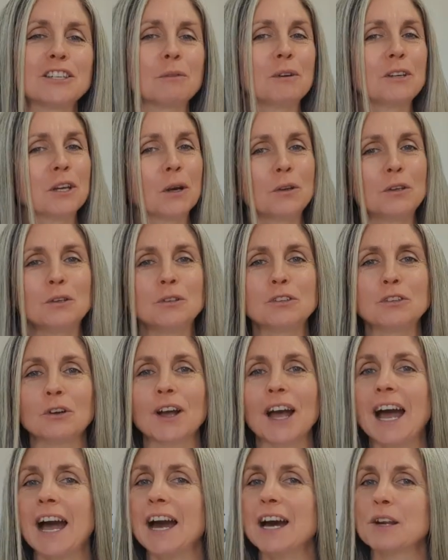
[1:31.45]
So we don't use
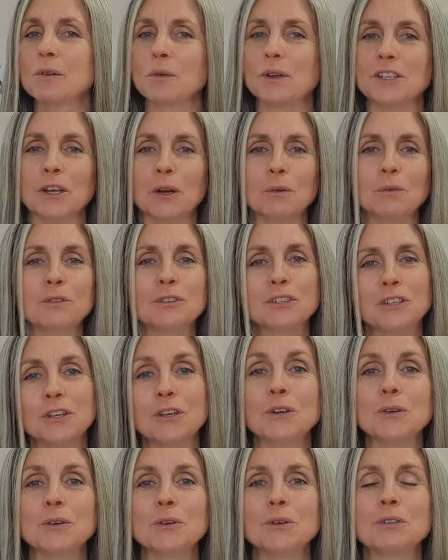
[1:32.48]
tocar, we don't
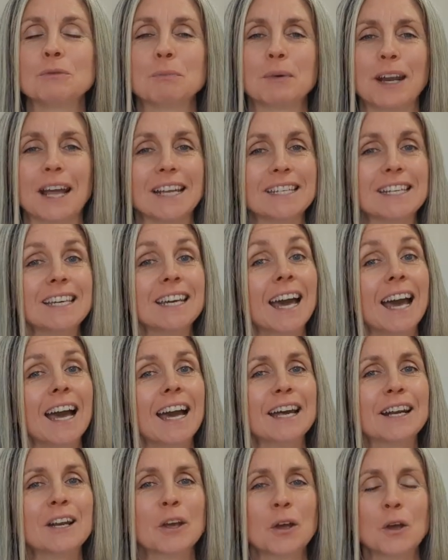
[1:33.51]
use
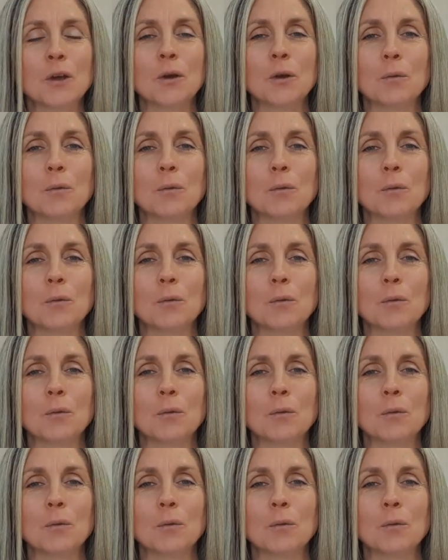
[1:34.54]
practicar,